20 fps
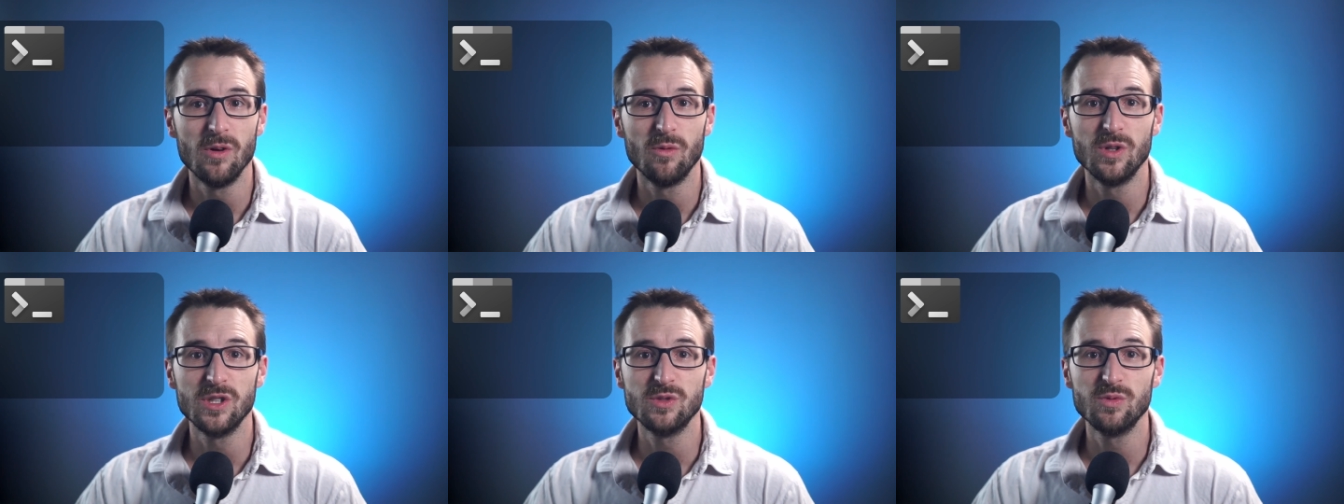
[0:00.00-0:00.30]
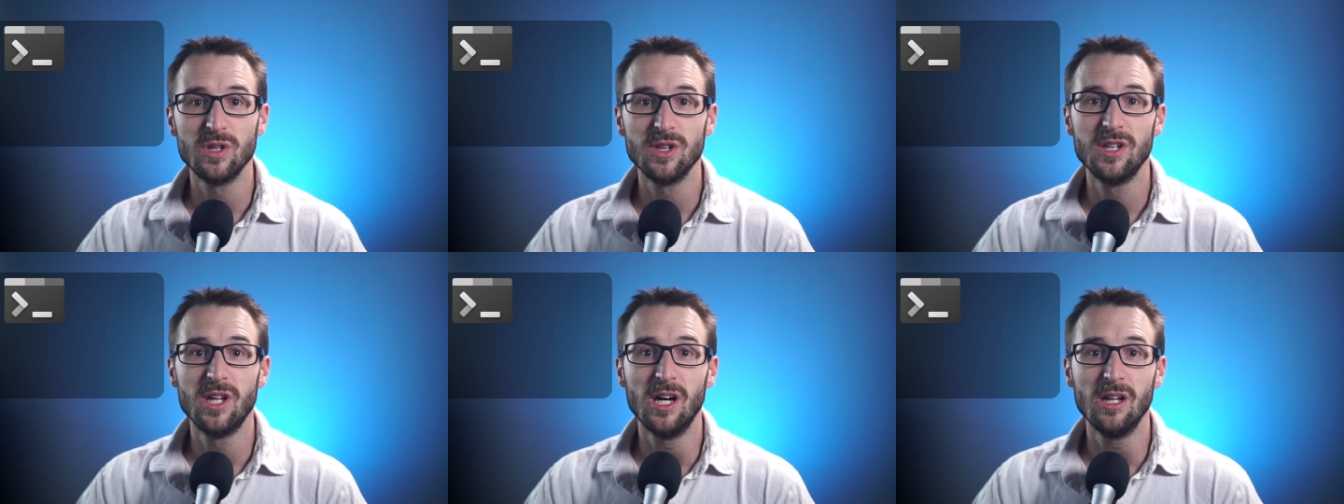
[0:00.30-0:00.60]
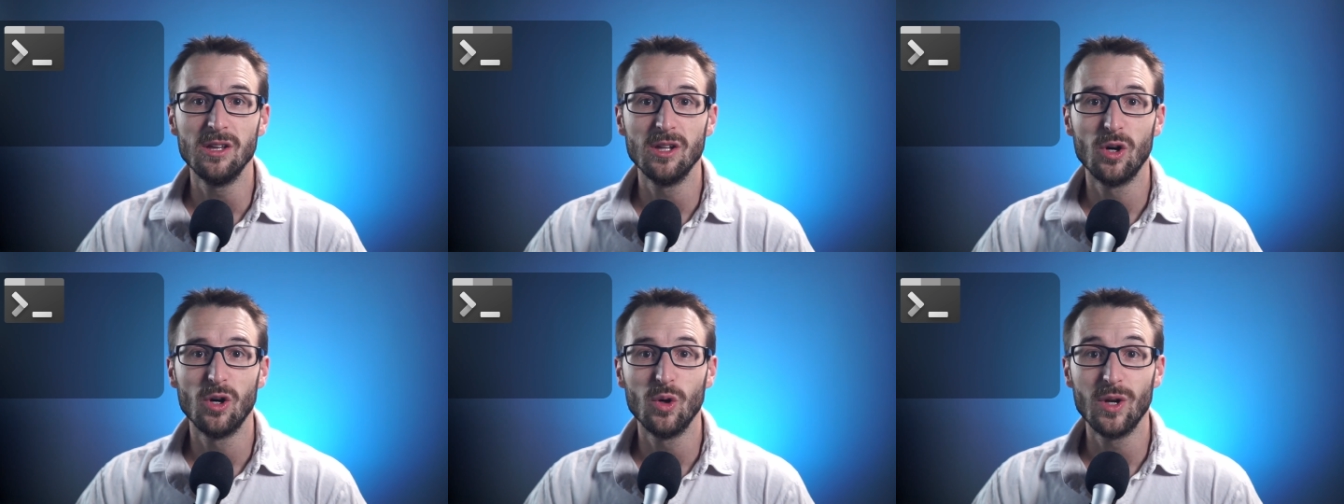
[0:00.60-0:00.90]
which will
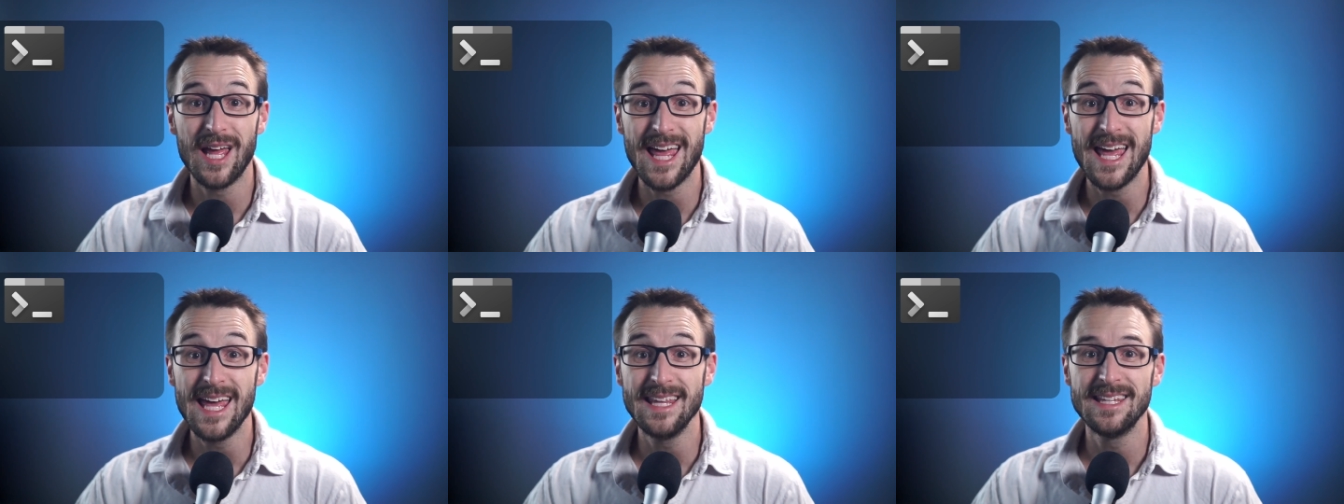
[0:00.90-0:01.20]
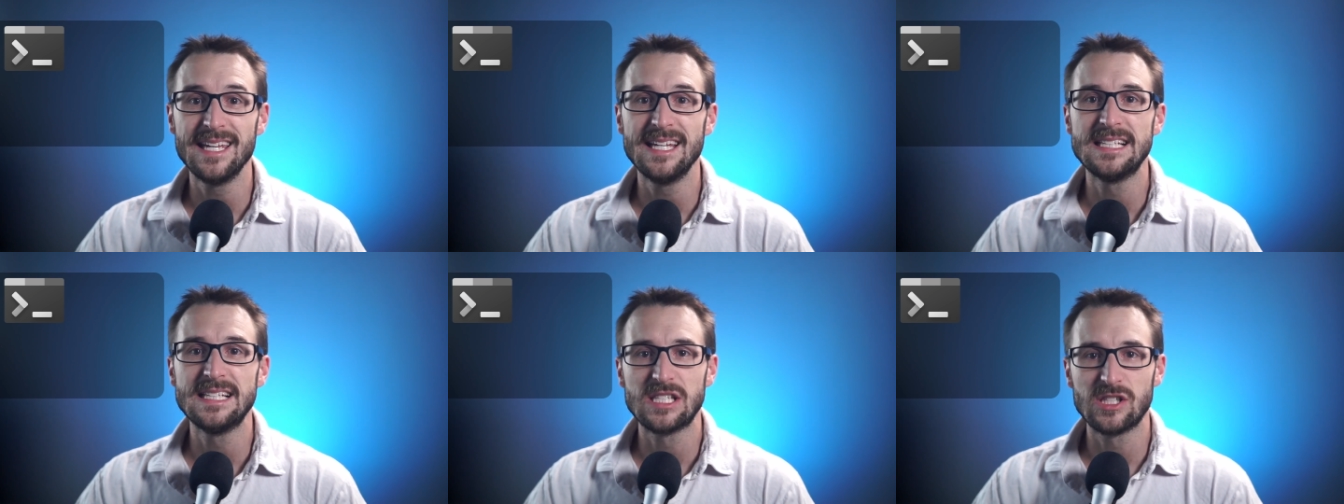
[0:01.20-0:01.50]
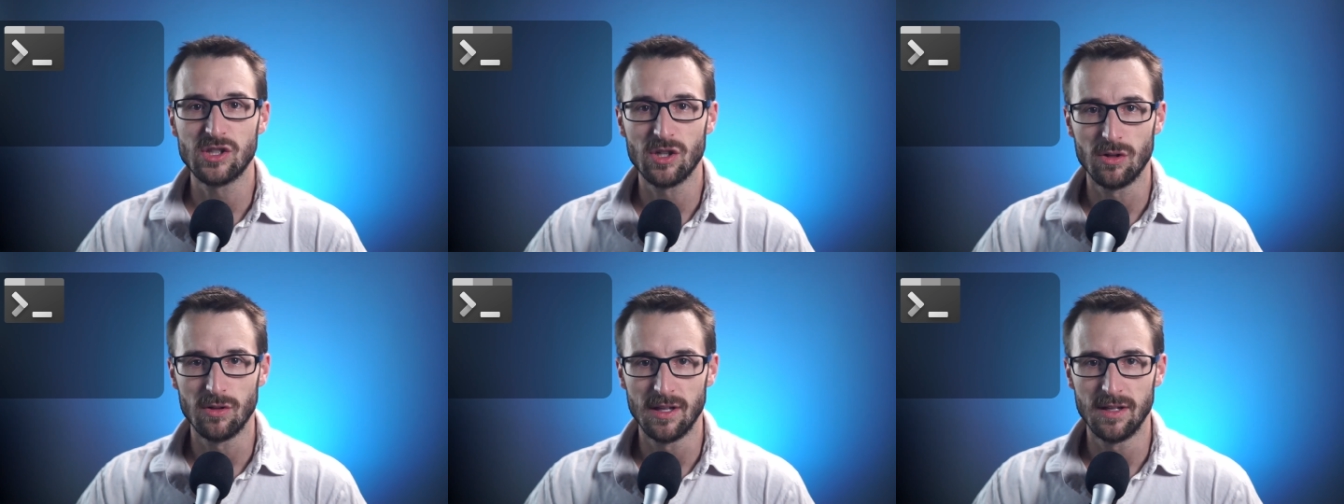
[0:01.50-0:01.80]
download and
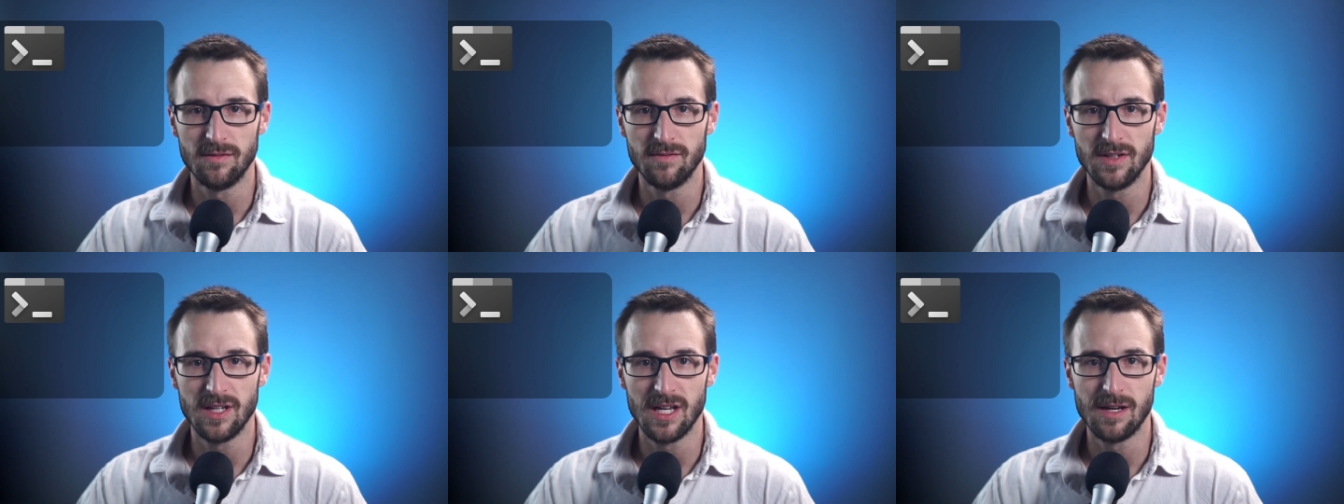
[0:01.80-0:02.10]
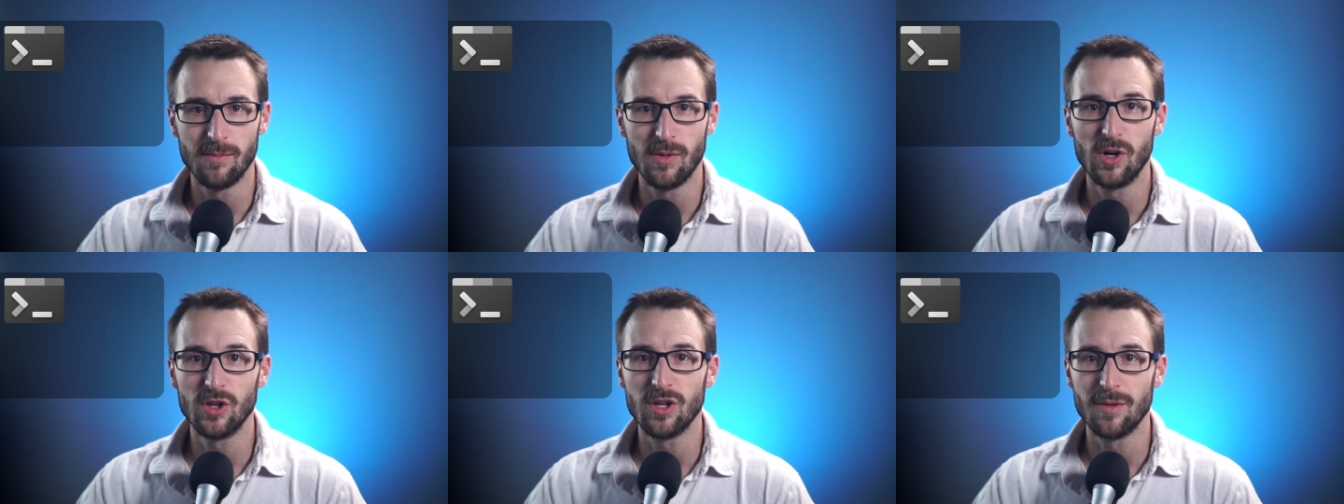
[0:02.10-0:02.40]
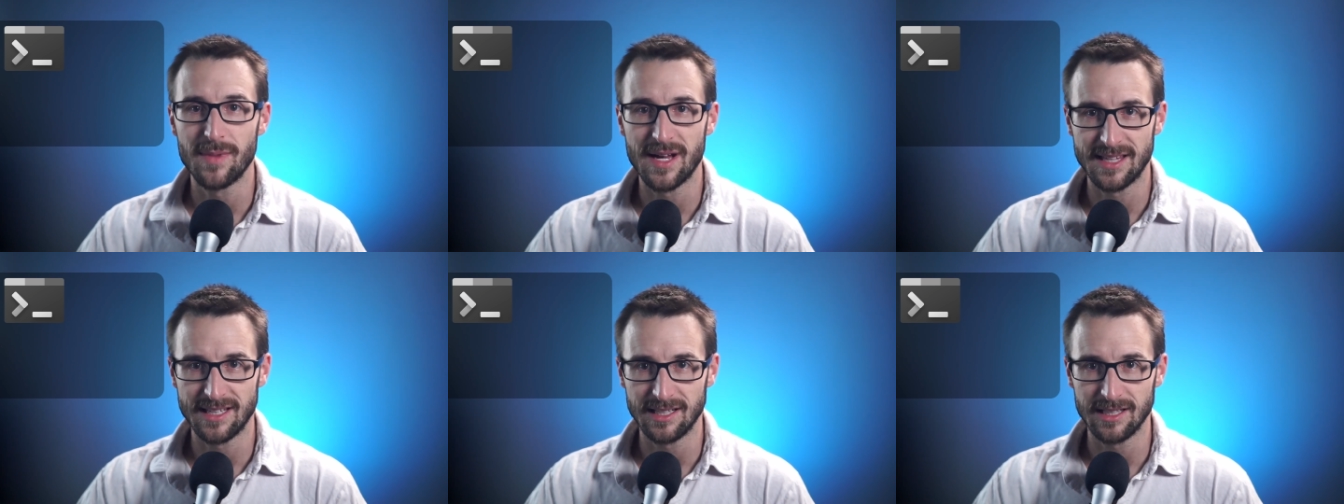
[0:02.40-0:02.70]
install N V M
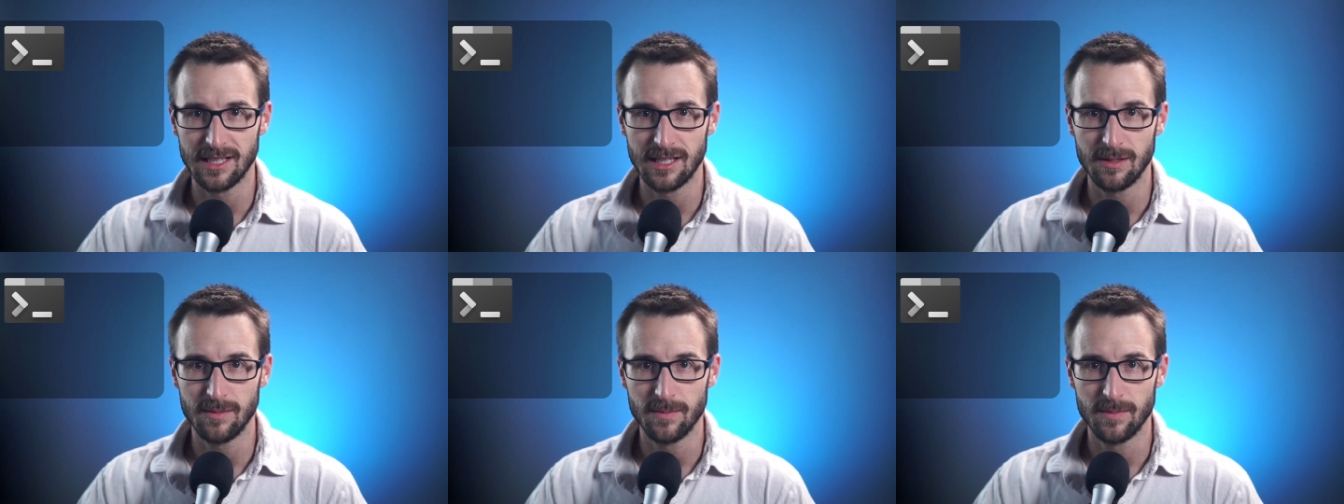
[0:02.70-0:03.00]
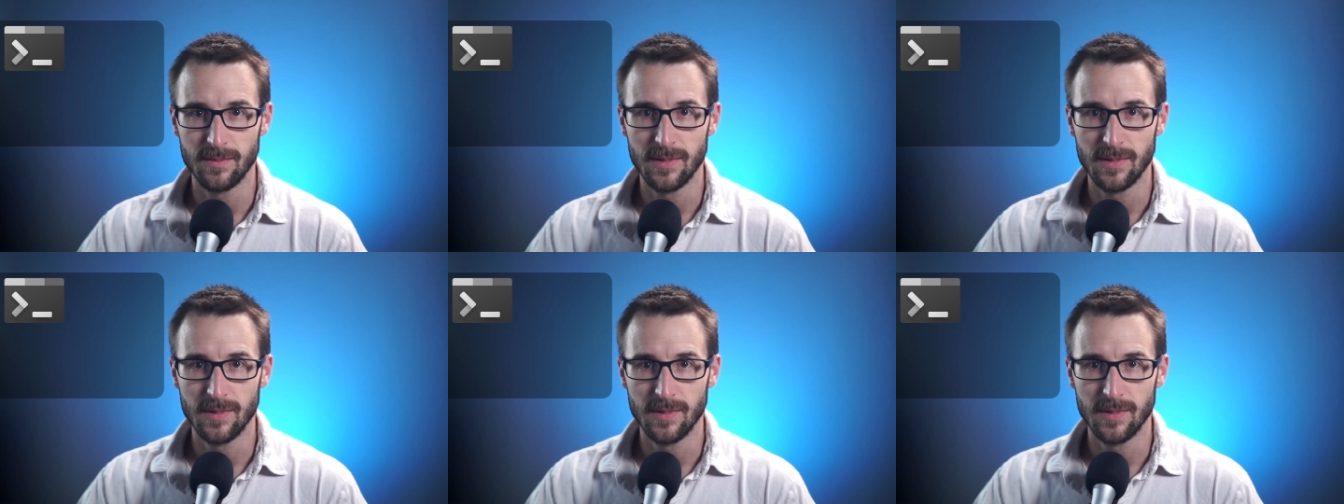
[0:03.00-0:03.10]
automatically.